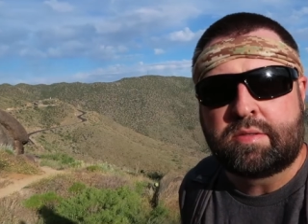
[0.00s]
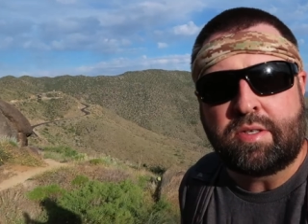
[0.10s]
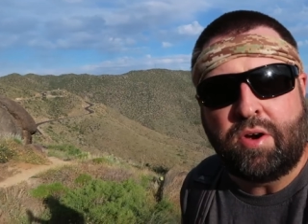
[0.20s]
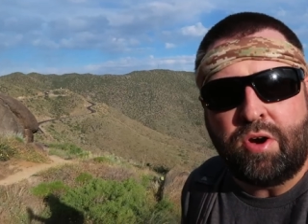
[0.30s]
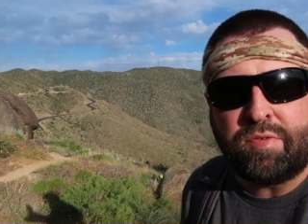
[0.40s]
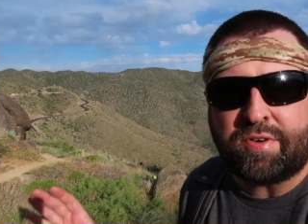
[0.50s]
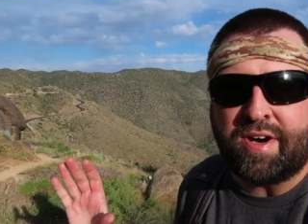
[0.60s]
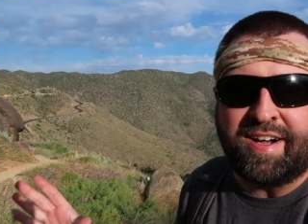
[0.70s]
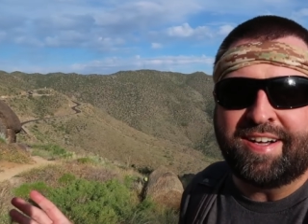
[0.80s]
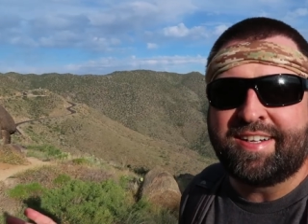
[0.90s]
So
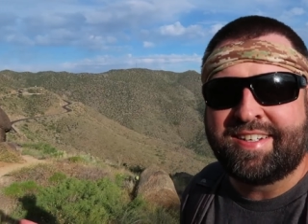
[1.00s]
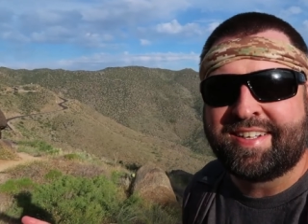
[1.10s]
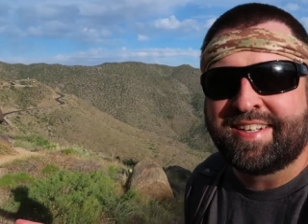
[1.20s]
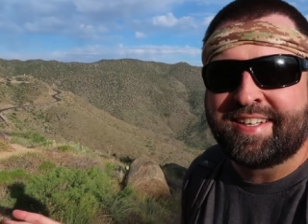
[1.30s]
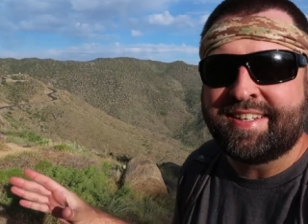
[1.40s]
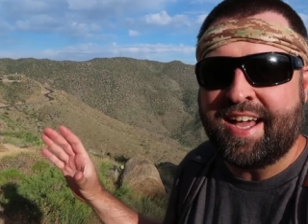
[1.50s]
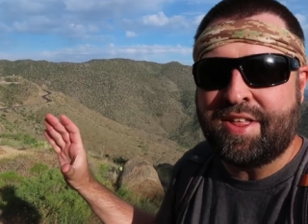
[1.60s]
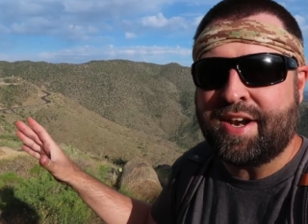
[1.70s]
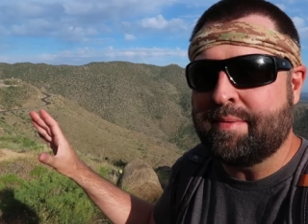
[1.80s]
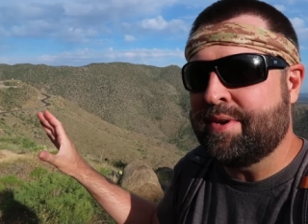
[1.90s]
overall,
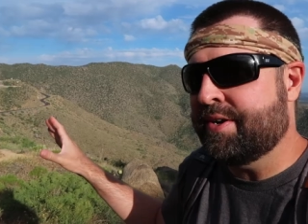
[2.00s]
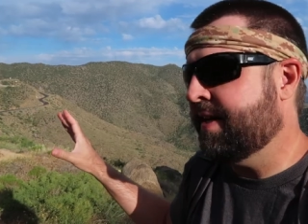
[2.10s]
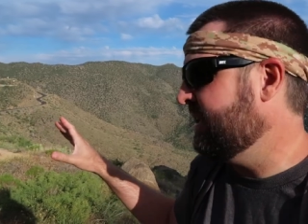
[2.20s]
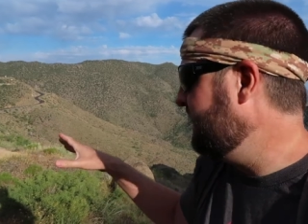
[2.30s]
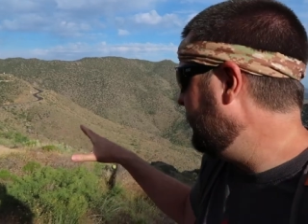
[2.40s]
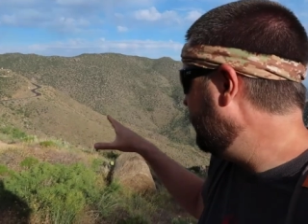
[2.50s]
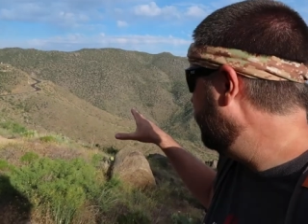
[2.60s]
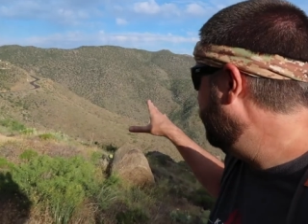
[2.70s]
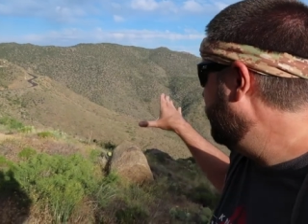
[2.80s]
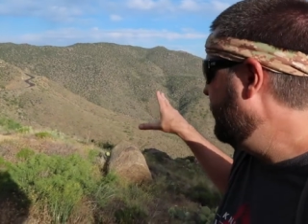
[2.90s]
now that I'm nearing
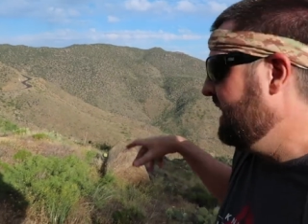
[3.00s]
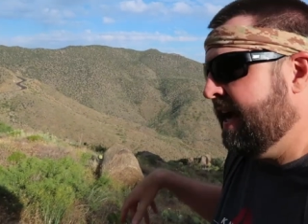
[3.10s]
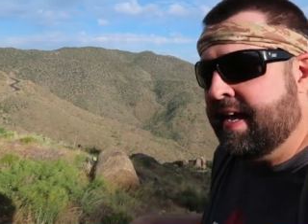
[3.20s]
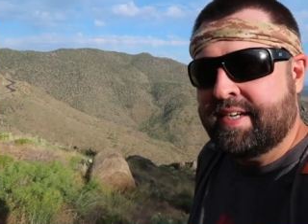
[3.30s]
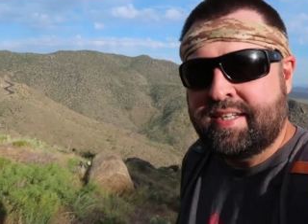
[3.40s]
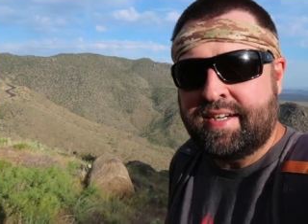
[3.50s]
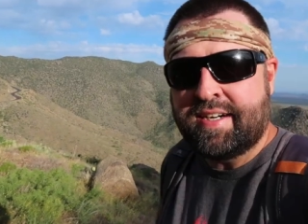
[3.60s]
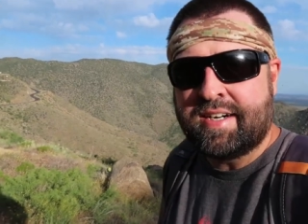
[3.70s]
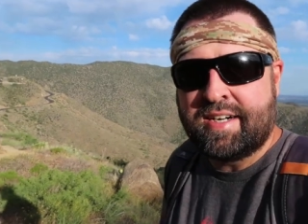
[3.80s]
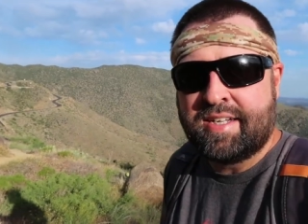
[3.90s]
the end
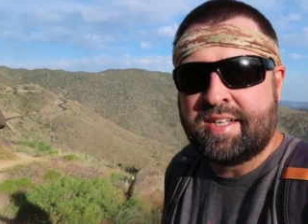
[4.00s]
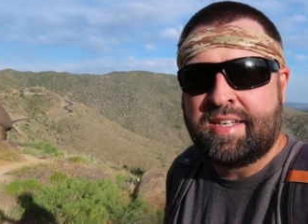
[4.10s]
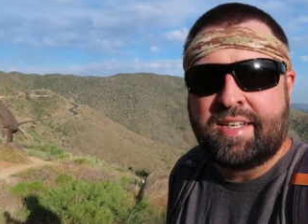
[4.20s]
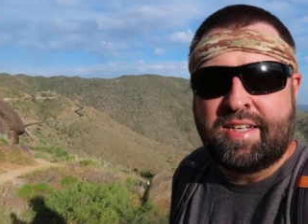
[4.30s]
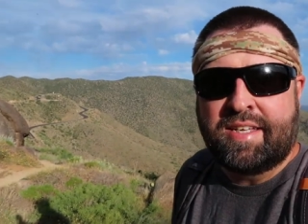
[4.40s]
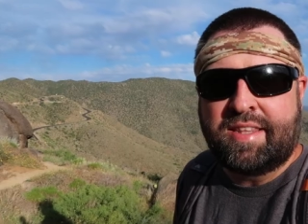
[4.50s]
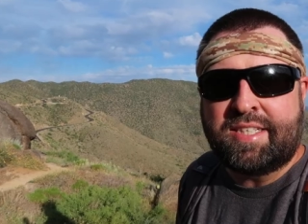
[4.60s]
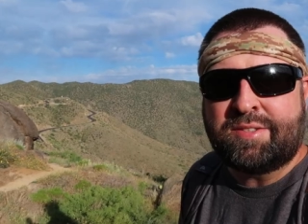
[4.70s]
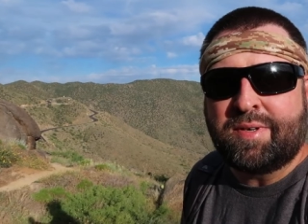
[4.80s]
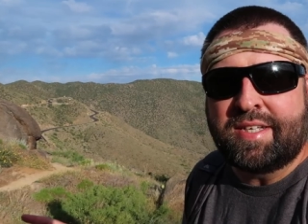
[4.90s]
here,
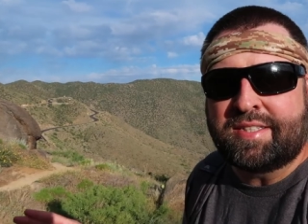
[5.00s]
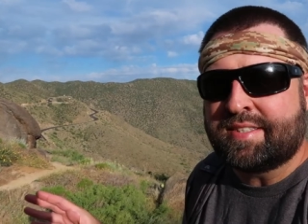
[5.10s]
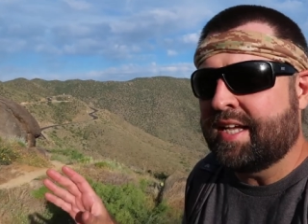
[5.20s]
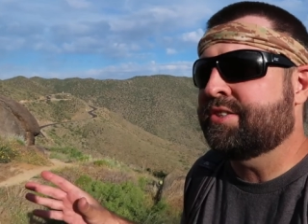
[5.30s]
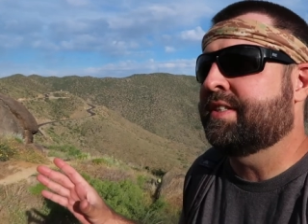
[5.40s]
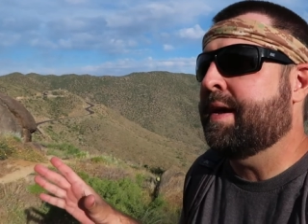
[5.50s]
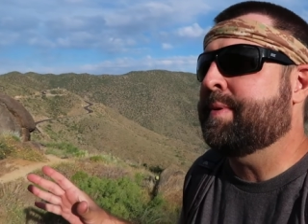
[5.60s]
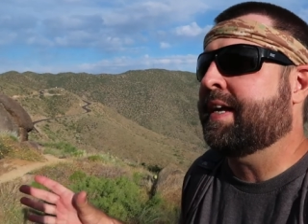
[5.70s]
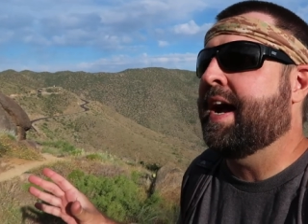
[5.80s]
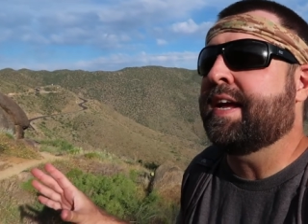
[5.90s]
this was such an
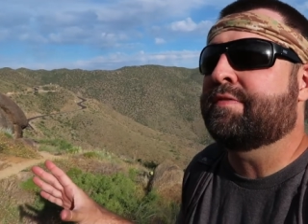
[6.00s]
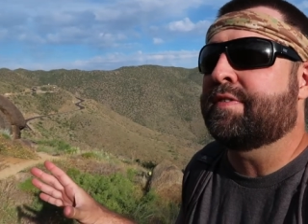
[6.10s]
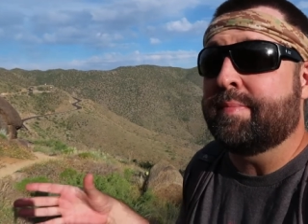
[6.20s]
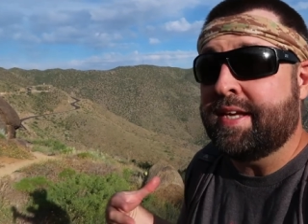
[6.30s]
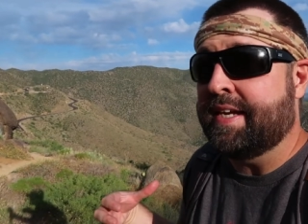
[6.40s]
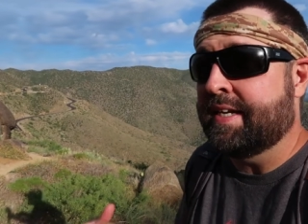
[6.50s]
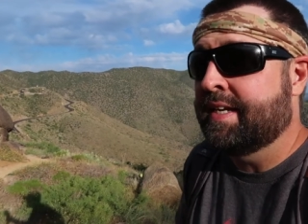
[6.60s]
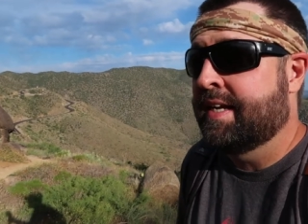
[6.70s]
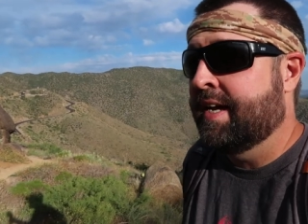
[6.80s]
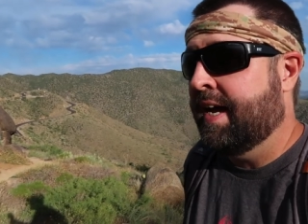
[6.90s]
epic hike for me.
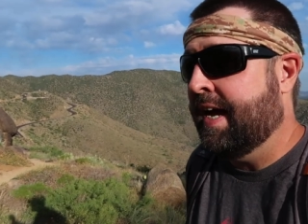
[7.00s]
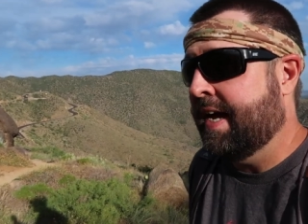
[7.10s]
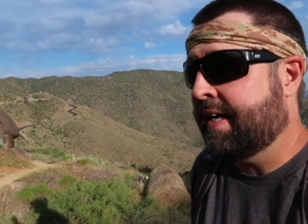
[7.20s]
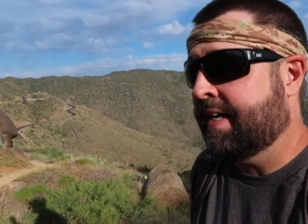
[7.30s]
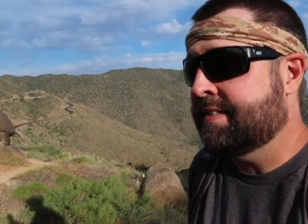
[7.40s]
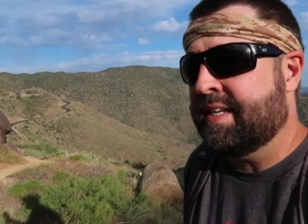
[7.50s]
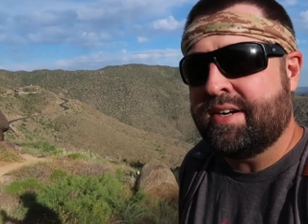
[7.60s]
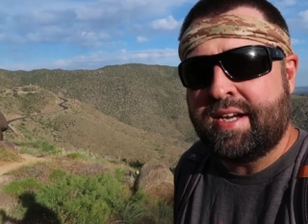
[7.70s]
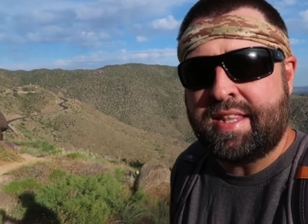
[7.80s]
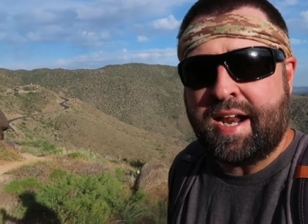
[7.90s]

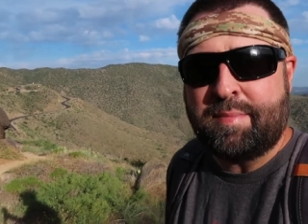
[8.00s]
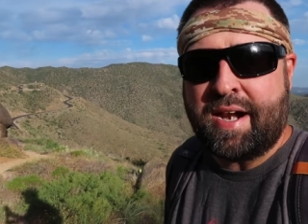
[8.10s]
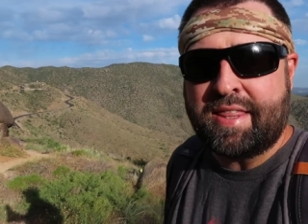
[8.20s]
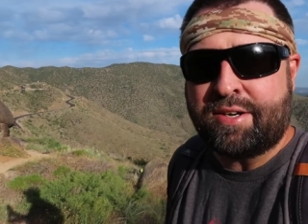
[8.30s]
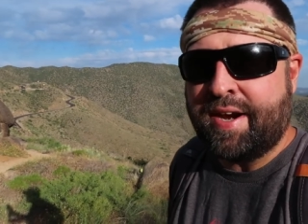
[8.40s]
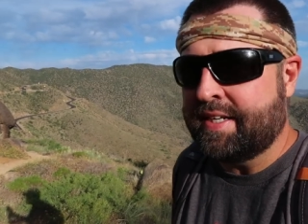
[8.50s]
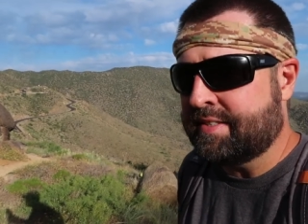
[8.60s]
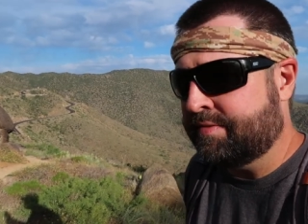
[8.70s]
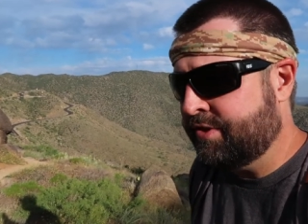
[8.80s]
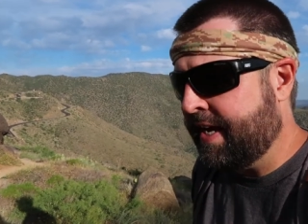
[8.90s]
Considering that I'm not in the
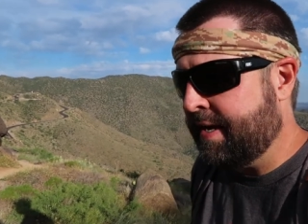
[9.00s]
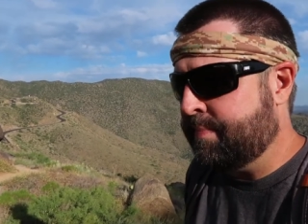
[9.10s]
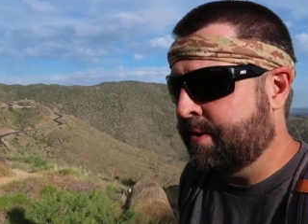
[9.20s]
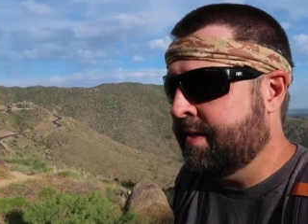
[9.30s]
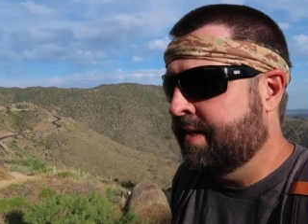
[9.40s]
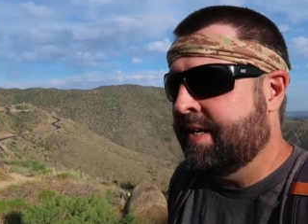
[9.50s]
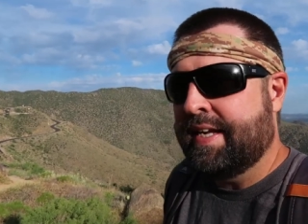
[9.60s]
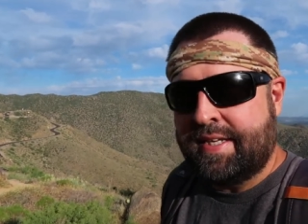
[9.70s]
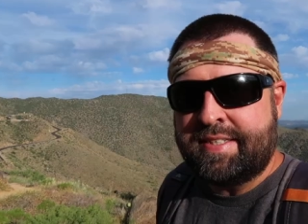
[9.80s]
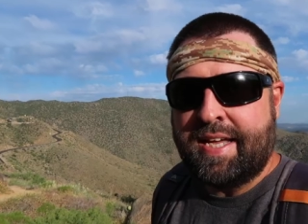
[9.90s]
greatest of shape,
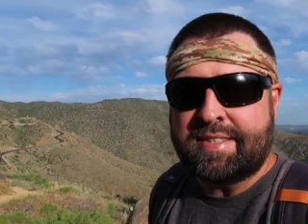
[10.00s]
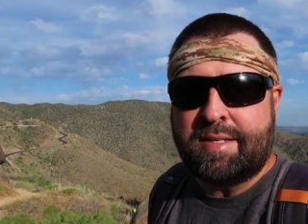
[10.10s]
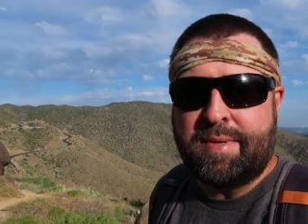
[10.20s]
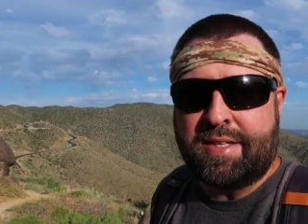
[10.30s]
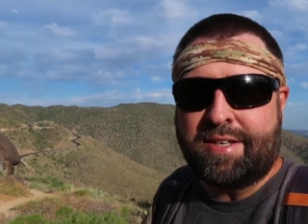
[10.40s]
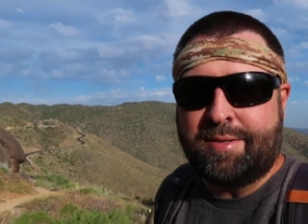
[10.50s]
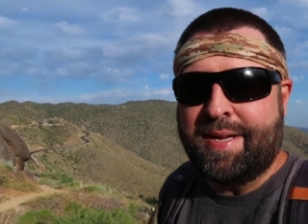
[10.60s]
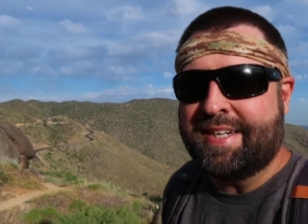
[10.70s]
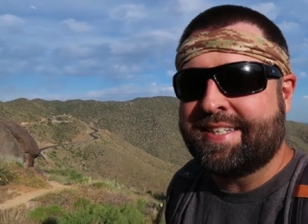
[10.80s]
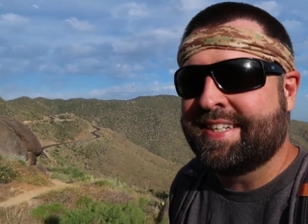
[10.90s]
it tested me a little
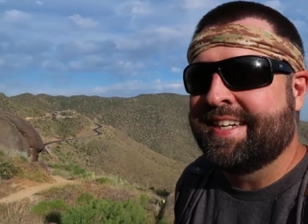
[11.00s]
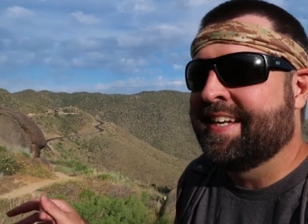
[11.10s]
bit.